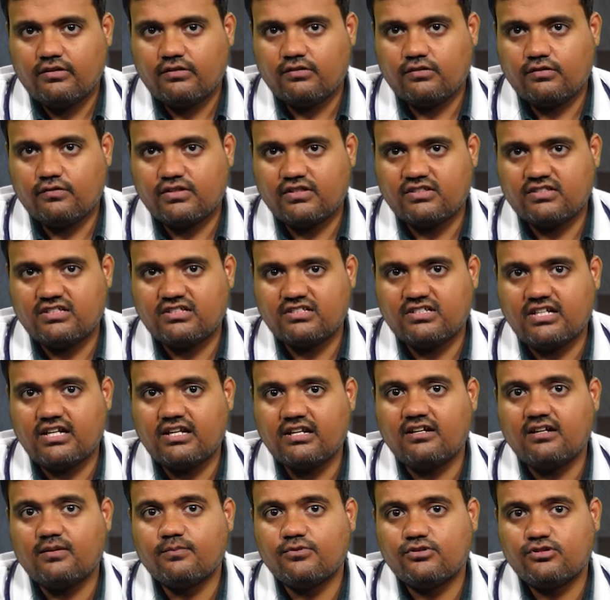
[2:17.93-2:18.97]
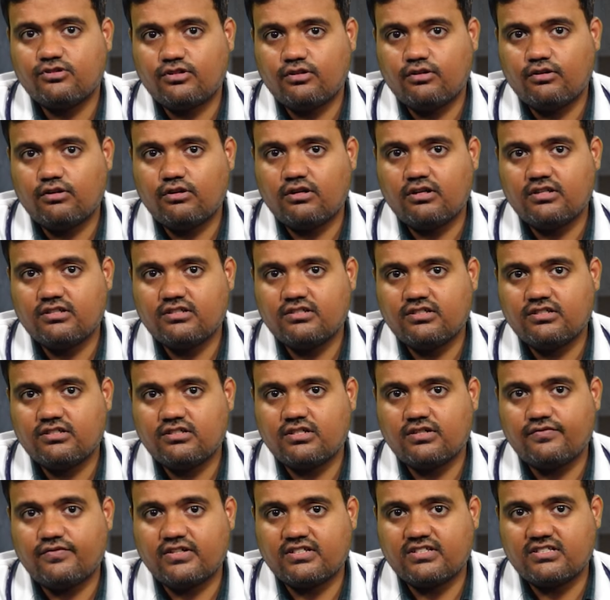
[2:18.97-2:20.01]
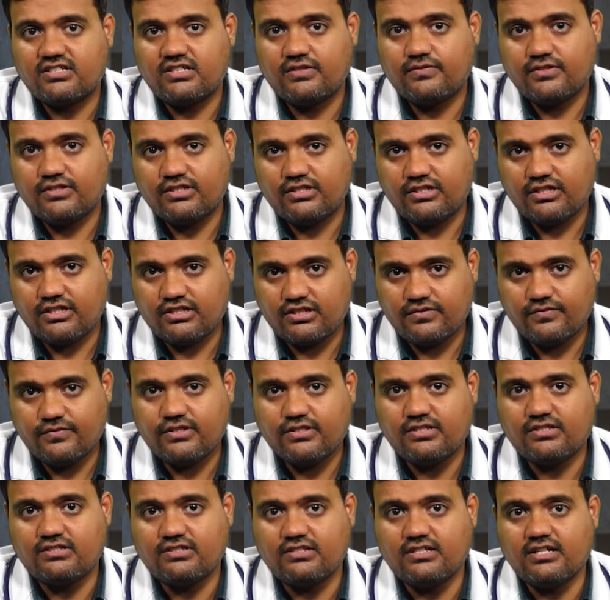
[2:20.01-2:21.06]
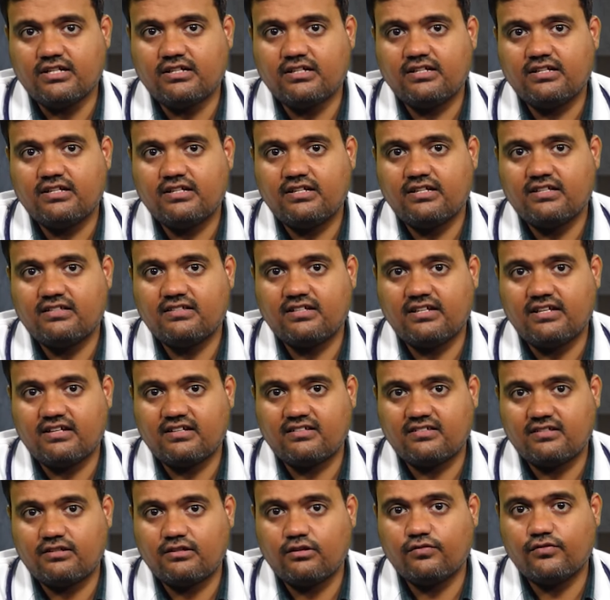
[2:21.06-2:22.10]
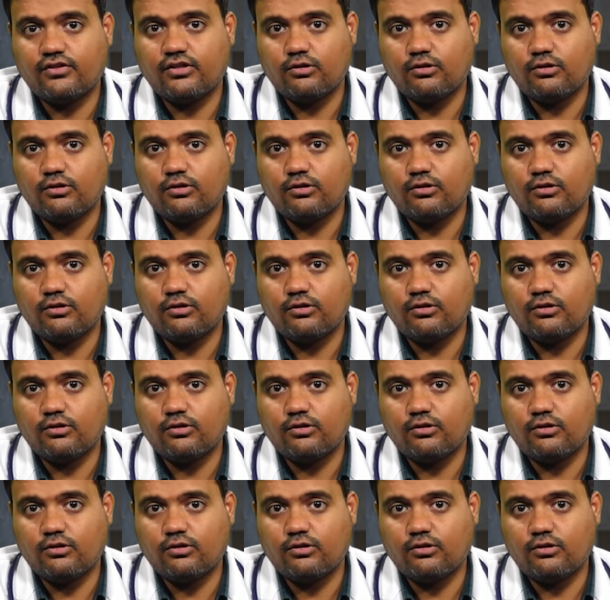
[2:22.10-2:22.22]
so once the child comes to an oncologist the first investigation which is done is an x-ray of